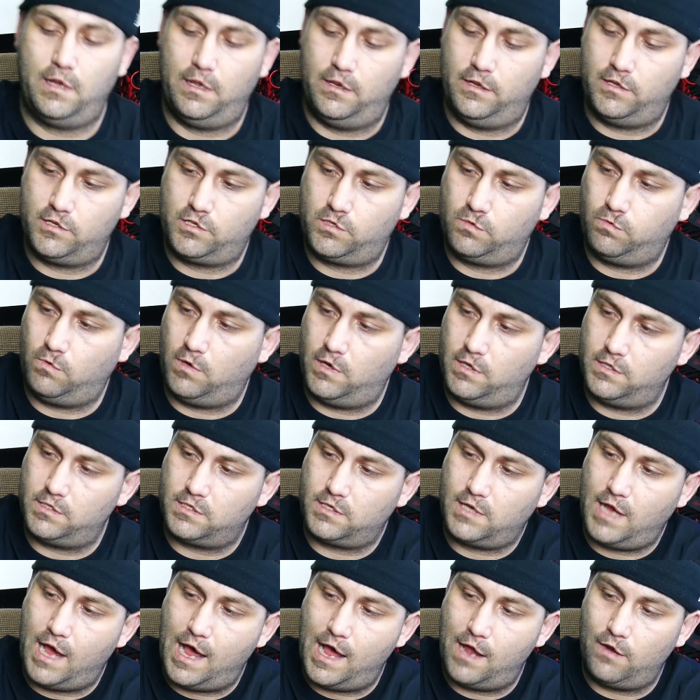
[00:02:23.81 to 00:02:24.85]
And this
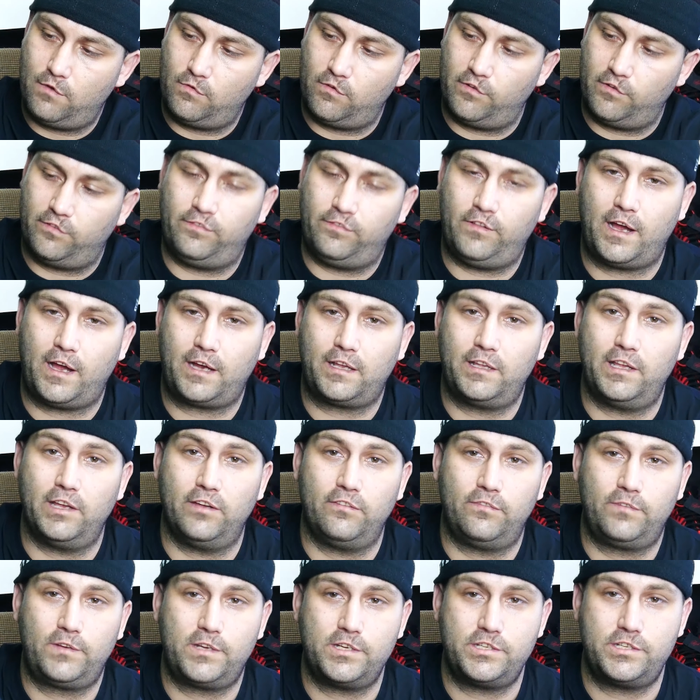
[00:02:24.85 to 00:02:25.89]
one's got
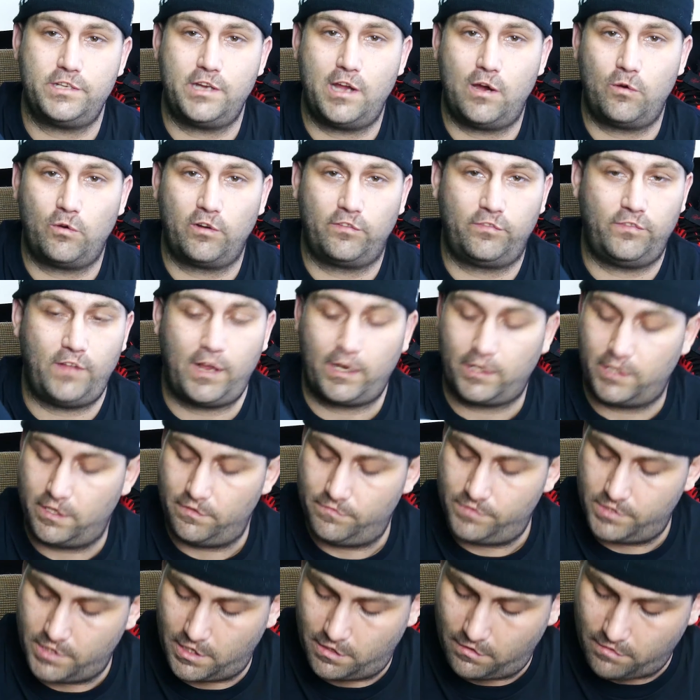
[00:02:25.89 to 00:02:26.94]
reflective, because you know
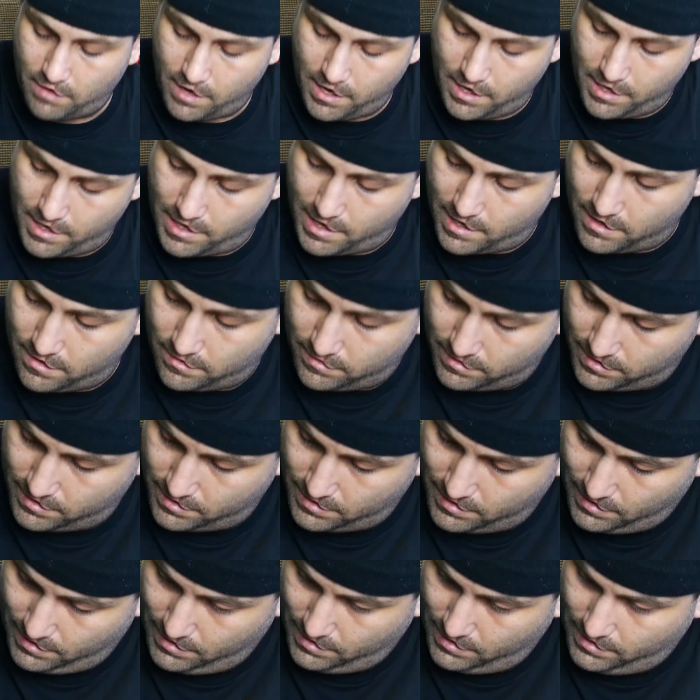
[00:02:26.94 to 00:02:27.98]
reflective's in right now.
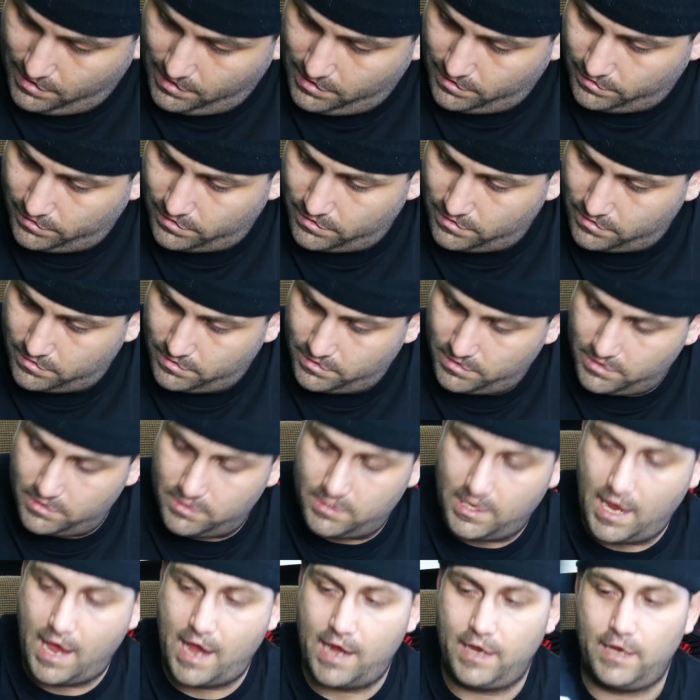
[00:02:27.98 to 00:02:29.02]
Just,
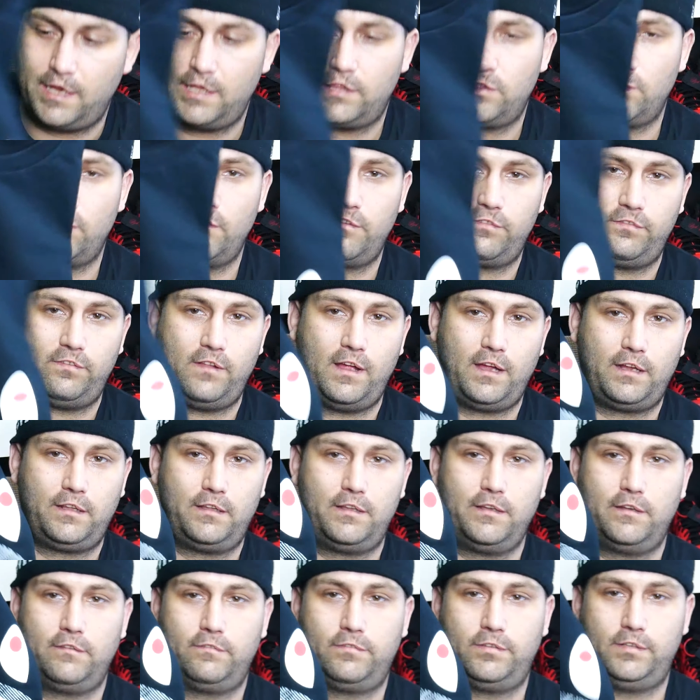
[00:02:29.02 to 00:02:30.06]
just how to get the
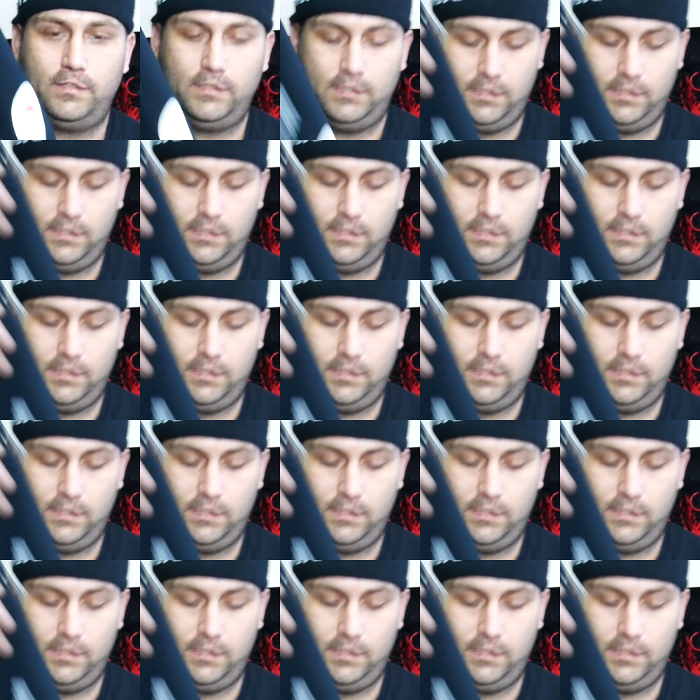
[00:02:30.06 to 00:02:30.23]
reflective.